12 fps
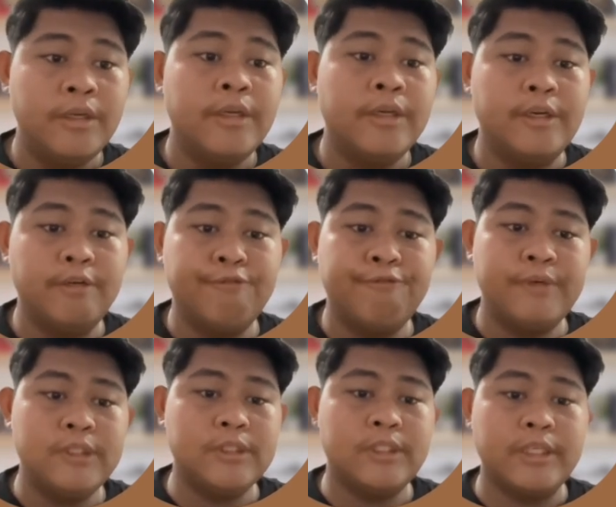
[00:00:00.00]
The
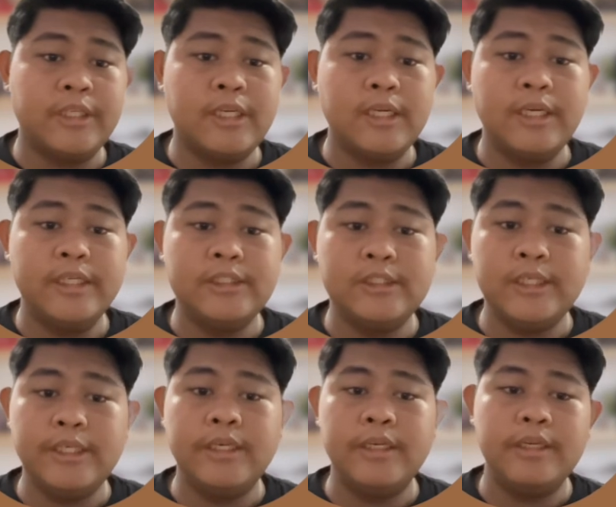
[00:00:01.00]
first critical
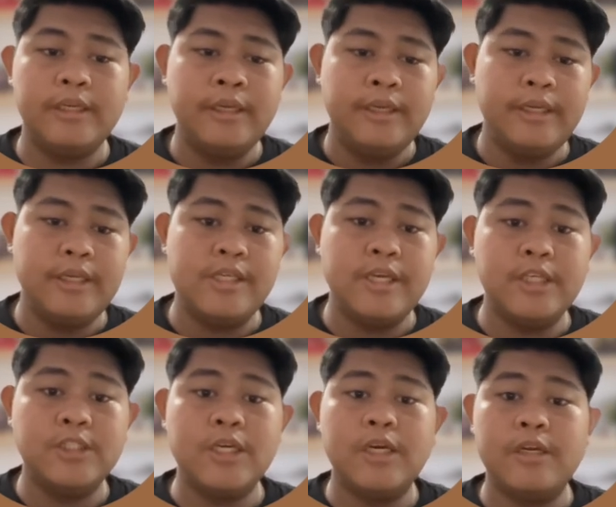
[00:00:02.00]
lesson is
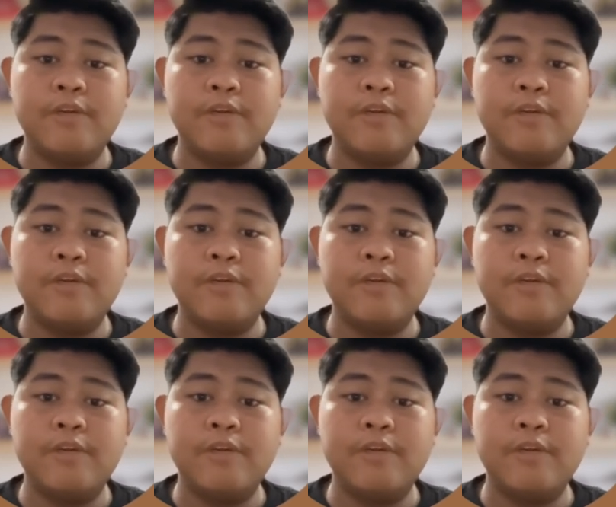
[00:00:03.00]
HR